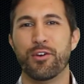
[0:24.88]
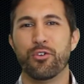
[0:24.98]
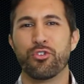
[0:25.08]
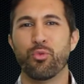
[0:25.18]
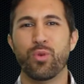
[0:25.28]

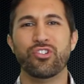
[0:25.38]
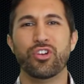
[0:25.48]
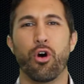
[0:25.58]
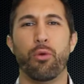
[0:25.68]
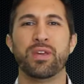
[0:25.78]
So we
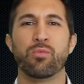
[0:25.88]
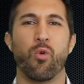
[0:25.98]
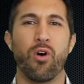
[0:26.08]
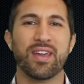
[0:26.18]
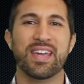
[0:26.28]
should all be
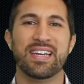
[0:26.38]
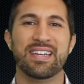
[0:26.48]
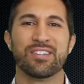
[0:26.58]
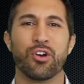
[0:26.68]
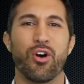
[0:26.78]

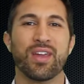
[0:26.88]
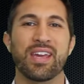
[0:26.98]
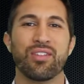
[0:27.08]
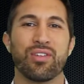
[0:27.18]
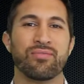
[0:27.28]
walking,
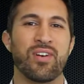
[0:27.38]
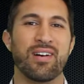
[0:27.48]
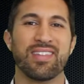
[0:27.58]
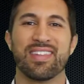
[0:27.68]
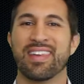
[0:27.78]
talking
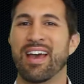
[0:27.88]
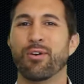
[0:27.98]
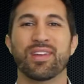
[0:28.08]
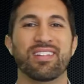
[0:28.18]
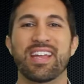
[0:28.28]
savants,
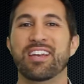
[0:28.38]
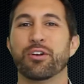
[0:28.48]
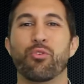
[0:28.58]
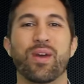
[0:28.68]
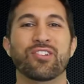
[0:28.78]
calculating
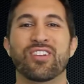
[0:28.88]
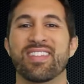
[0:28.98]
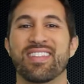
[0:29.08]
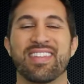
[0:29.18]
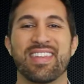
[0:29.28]

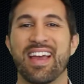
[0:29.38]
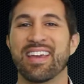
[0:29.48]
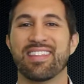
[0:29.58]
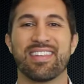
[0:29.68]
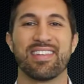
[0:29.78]
equations in
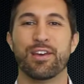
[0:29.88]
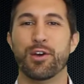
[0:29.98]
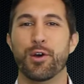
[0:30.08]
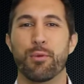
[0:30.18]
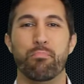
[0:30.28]
seconds,
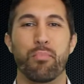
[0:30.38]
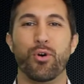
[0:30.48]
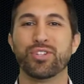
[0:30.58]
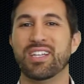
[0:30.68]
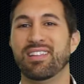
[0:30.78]

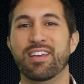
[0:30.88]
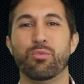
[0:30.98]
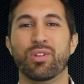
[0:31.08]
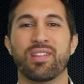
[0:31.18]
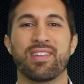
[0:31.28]

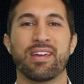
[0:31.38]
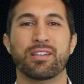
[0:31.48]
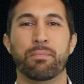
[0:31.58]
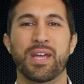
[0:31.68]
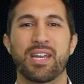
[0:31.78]
multilingual
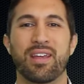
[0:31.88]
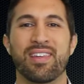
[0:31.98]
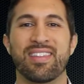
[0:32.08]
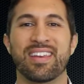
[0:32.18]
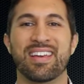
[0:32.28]

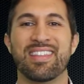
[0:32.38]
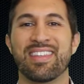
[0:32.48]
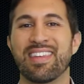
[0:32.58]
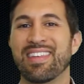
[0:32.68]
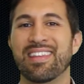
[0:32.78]
encyclopedias that
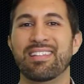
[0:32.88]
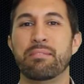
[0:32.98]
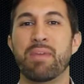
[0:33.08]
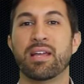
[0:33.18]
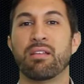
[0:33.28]
consistently
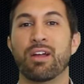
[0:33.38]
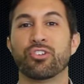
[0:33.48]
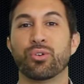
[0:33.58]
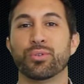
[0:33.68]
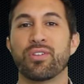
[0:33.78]
make
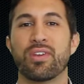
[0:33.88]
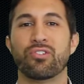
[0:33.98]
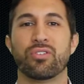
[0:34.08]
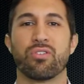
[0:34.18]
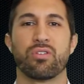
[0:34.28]
logical
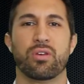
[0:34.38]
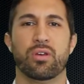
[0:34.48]
decisions.